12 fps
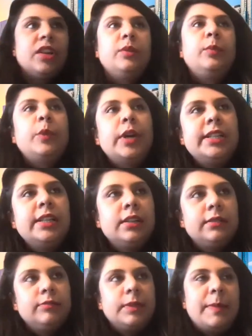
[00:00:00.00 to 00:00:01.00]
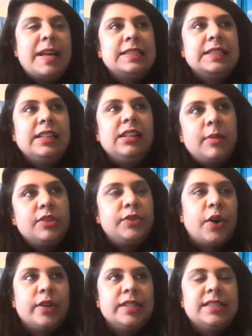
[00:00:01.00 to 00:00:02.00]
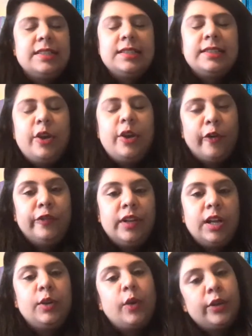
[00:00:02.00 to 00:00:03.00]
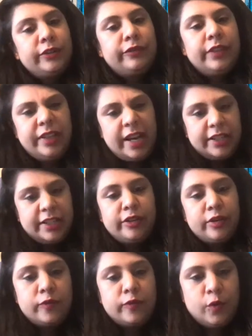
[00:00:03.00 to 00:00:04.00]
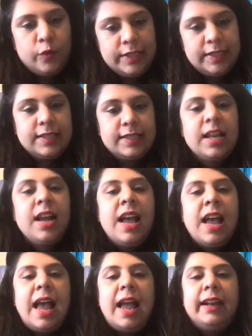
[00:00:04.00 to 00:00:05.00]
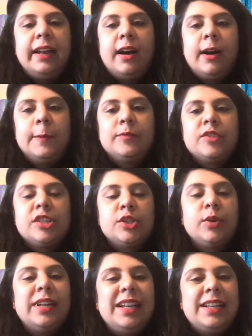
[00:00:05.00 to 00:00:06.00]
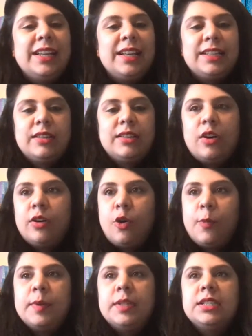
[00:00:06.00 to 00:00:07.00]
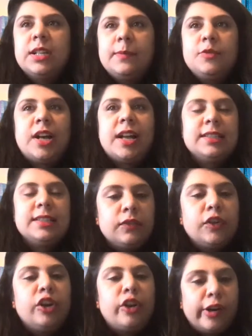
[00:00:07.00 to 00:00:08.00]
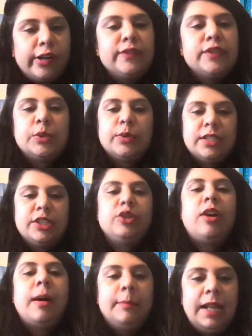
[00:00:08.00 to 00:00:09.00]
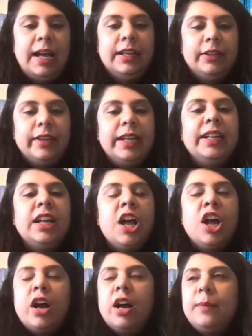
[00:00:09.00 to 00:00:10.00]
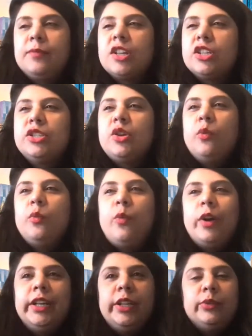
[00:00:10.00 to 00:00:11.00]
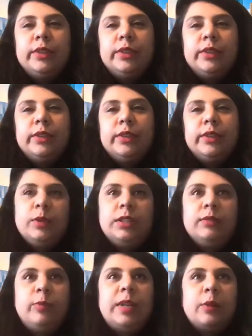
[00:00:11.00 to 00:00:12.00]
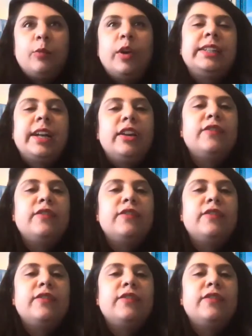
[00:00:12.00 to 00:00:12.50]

what the best thing about Torrens is they offer a lot of variety of courses, and so it opens up chances for a lot of students to apply, right? So what do you think will like what kind of